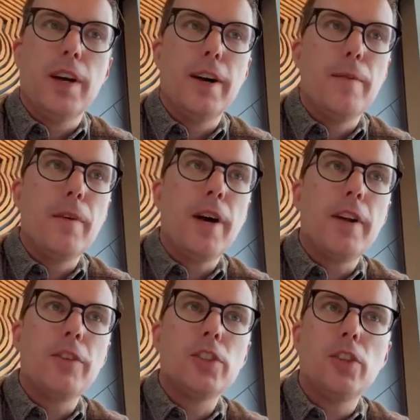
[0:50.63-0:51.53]
And
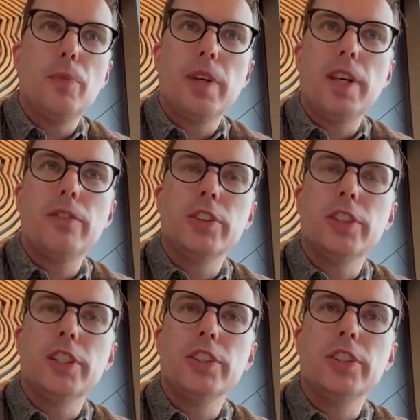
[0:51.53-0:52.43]
if there's not a behaviour
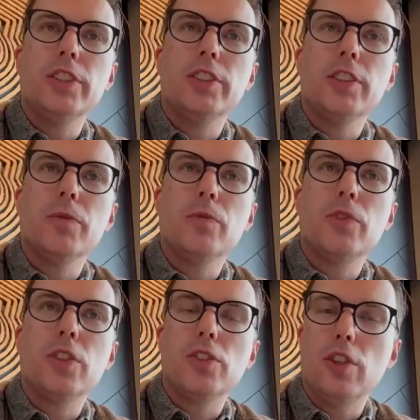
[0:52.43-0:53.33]
change issue
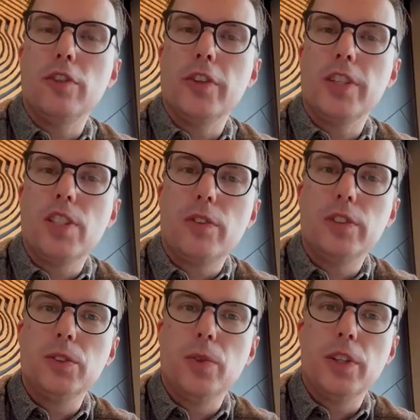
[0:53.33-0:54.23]
to solve, then it's
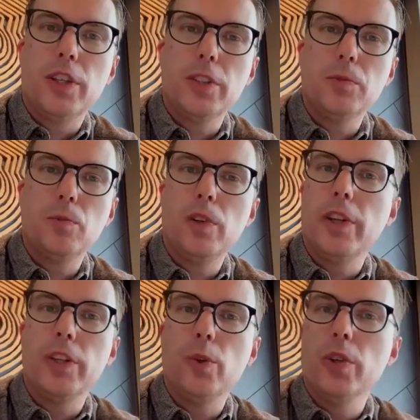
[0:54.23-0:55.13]
difficult to work out what
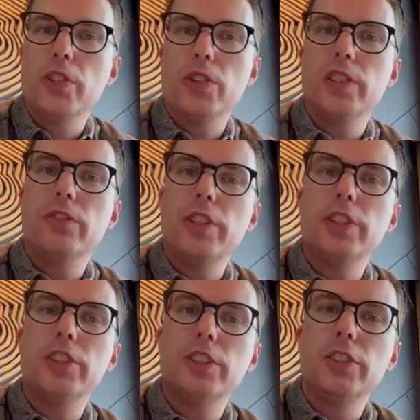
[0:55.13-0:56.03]
that course or
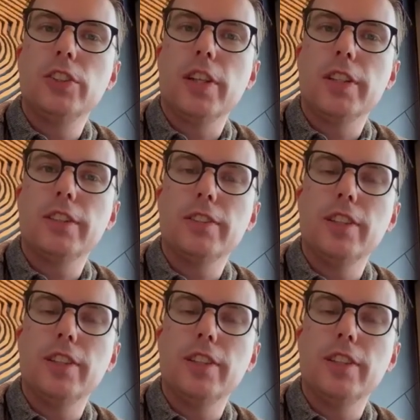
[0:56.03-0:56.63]
intervention should look like.